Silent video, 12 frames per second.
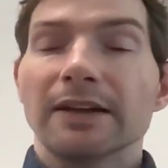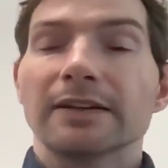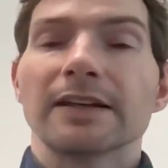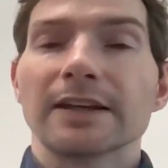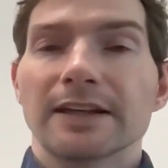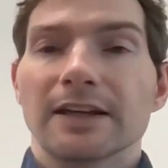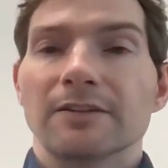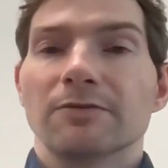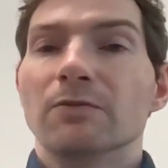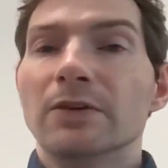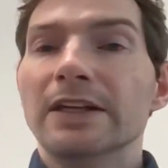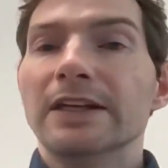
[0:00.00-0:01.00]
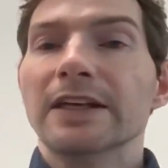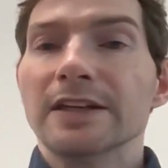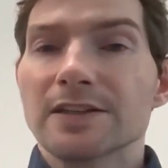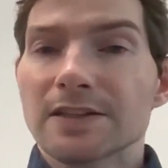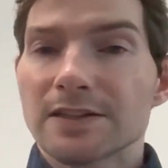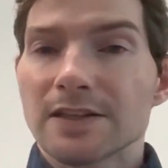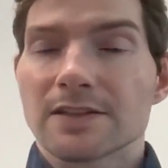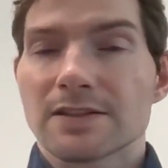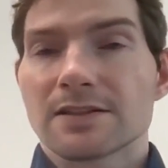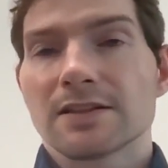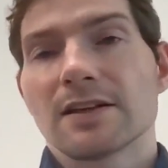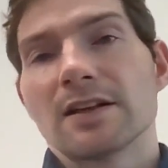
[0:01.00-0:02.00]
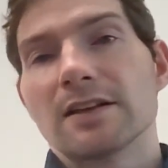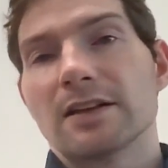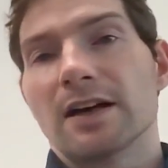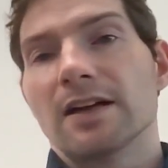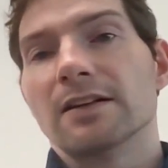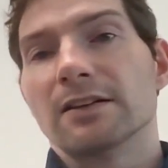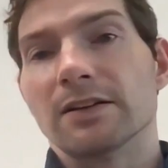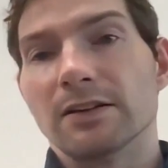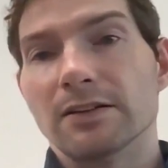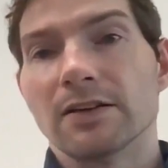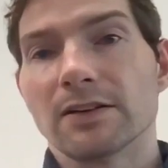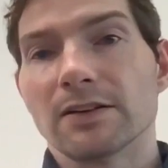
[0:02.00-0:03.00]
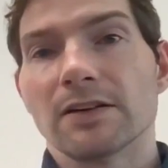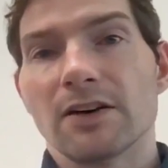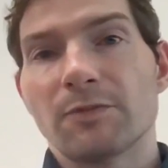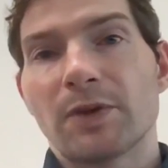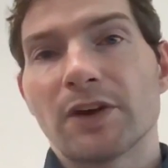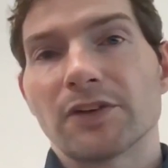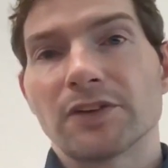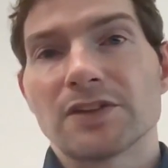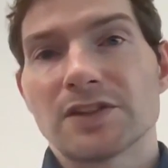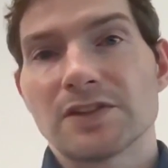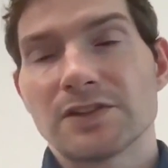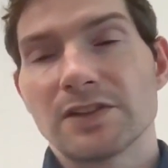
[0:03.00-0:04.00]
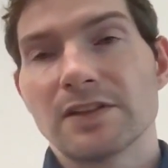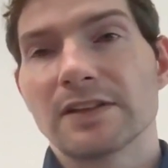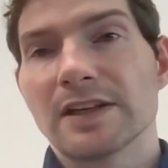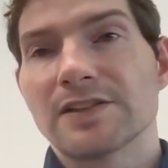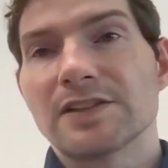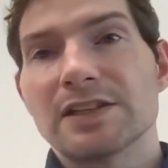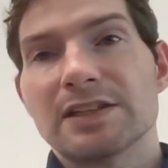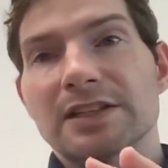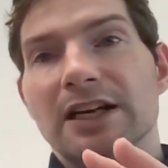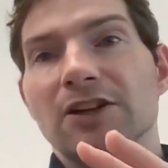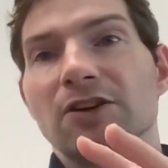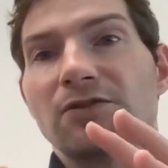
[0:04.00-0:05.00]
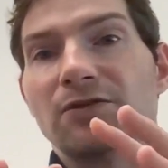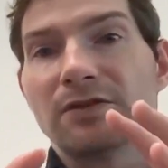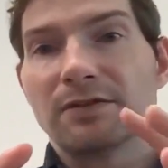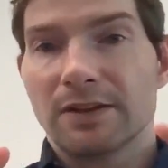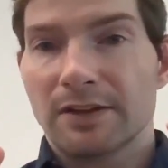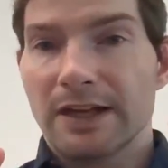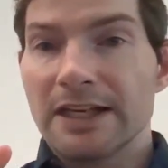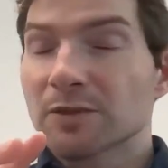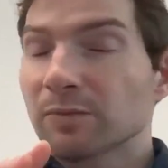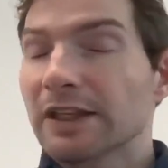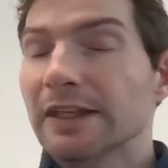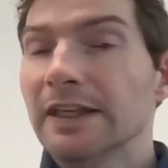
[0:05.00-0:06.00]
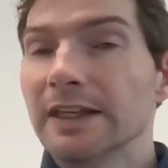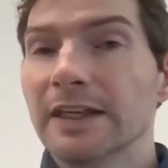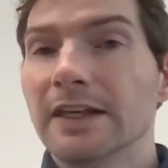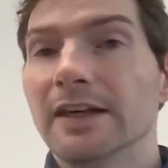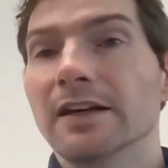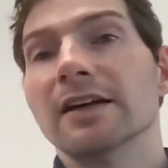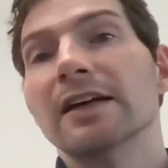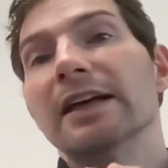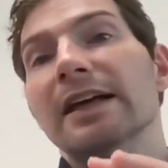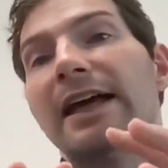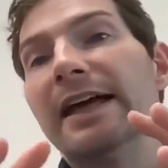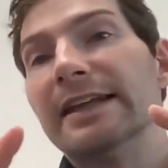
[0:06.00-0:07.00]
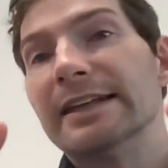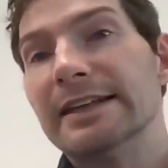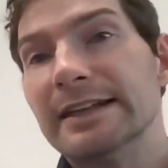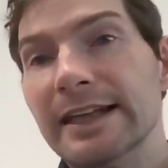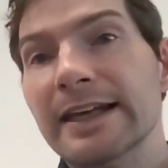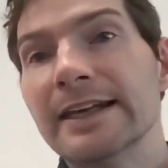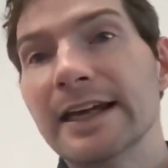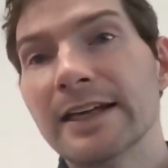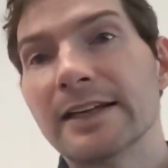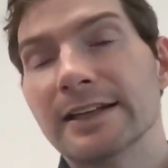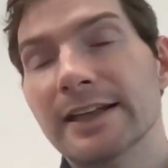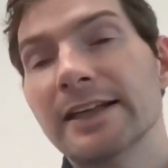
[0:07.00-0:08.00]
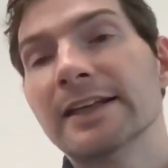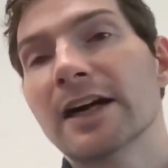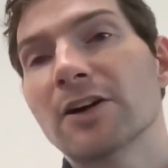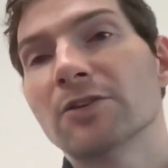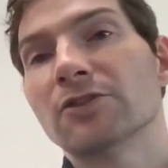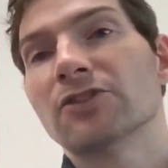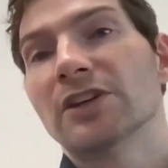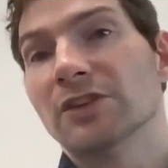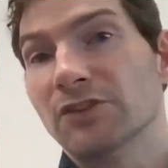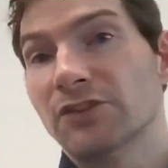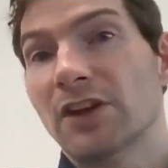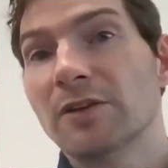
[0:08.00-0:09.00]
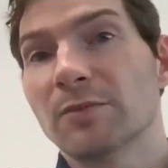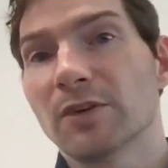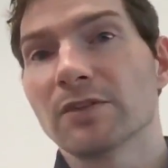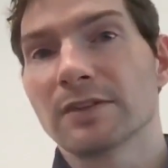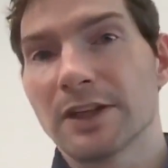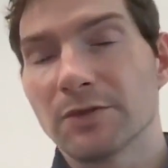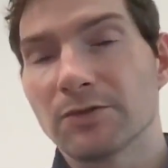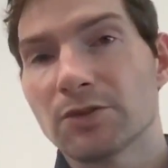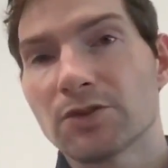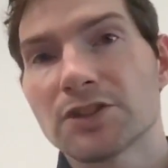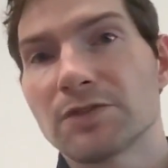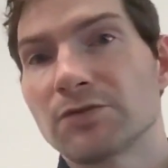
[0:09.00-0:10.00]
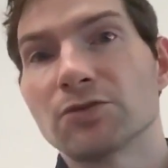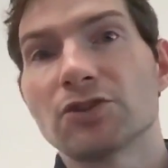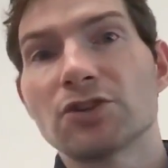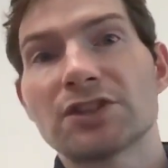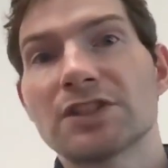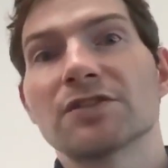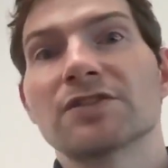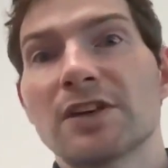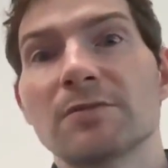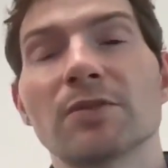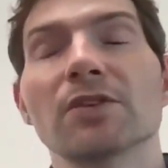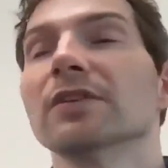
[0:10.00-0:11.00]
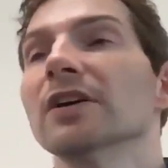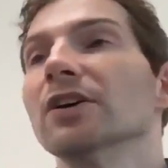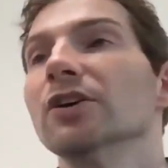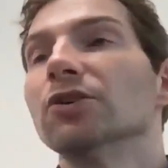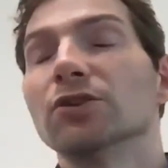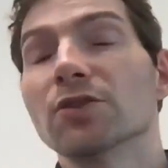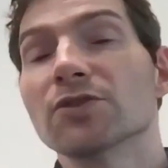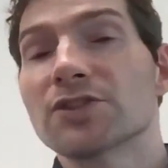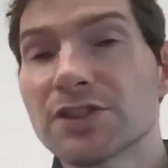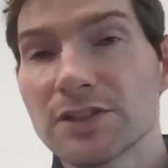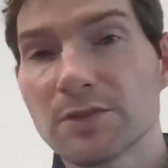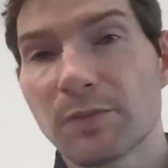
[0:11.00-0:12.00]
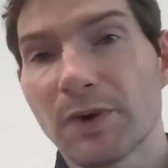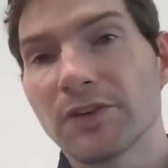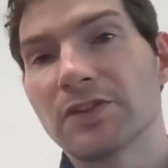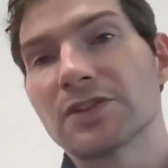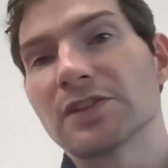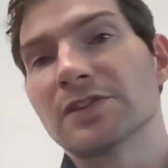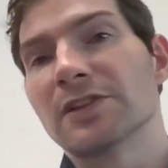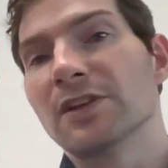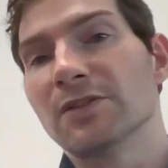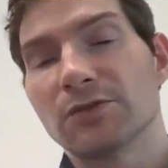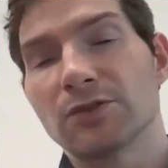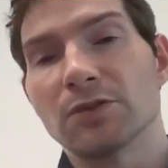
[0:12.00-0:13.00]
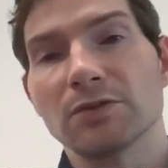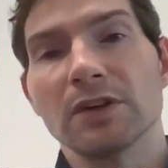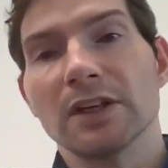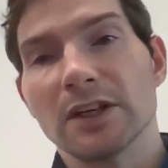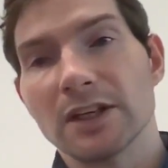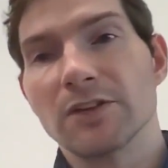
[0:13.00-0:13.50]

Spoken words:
Mendeleev really insists that the law of periodicity that he's kind of explaining here and laying out in a table, and of course, if you just see the table, you don't see the periodicity if you